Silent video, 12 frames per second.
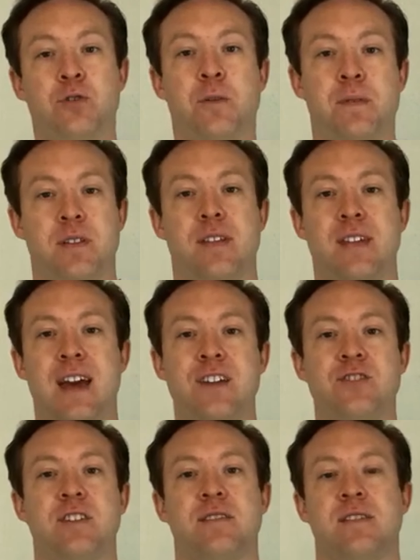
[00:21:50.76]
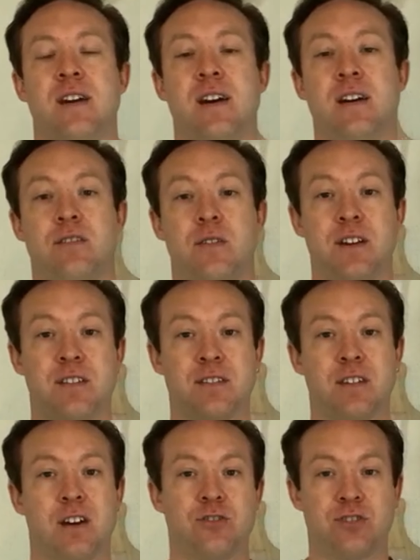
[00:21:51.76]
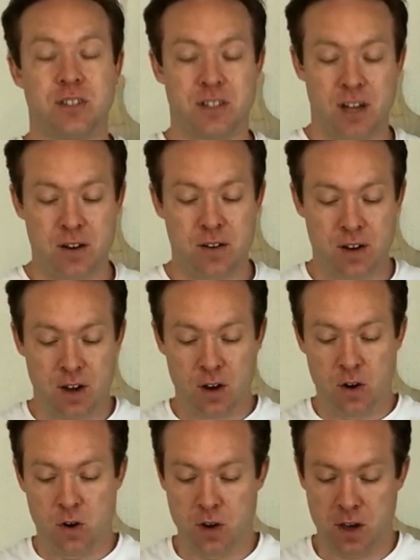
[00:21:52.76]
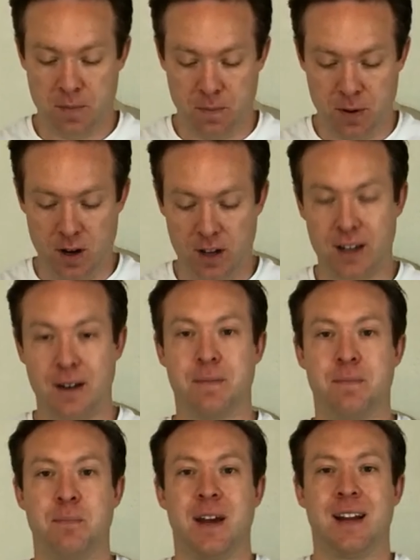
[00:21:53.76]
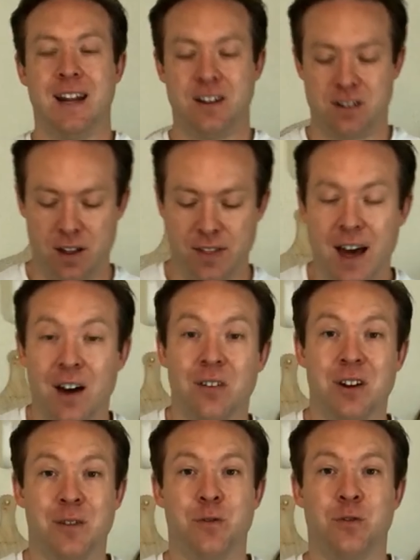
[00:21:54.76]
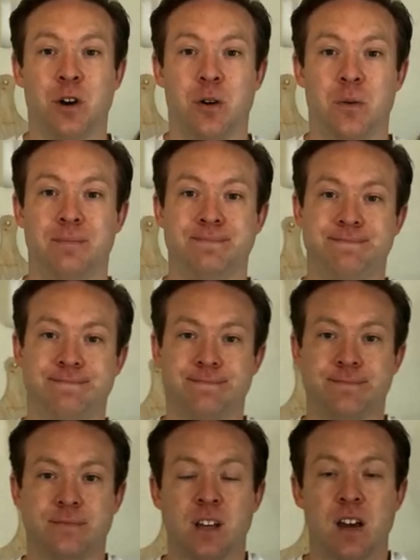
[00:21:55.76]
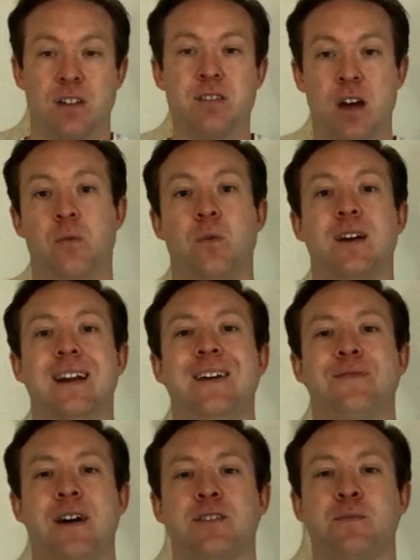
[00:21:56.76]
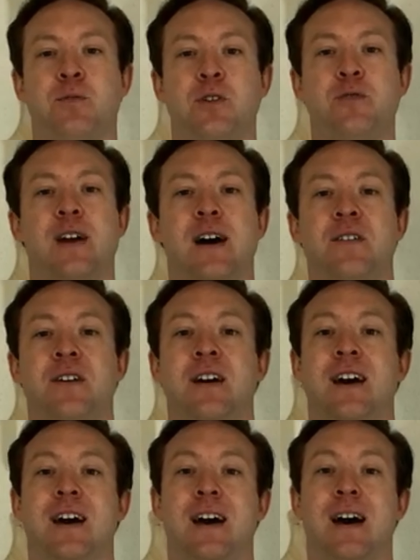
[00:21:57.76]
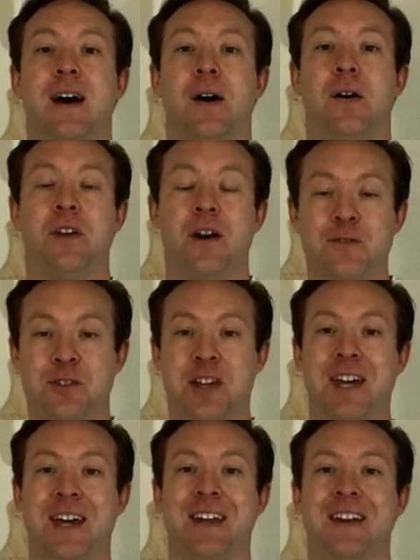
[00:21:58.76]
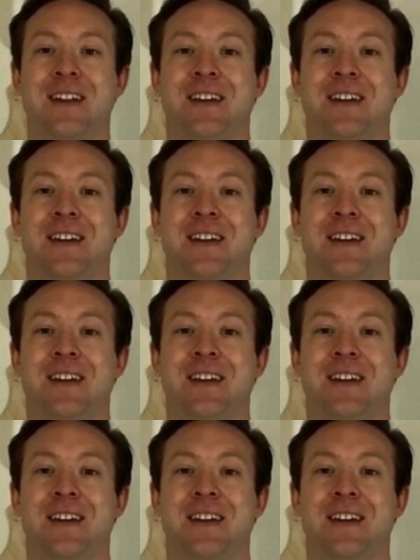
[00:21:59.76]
at the edges so it doesn't touch the dough, or you can put like a big lid like that on if you've got one. So we're going to leave that to prove now. The oven's heating,